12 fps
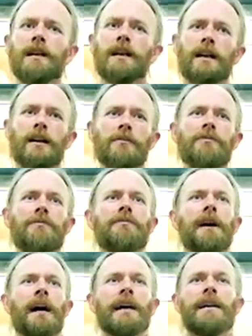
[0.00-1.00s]
of
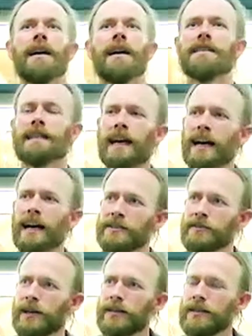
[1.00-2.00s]
ionized gas, right?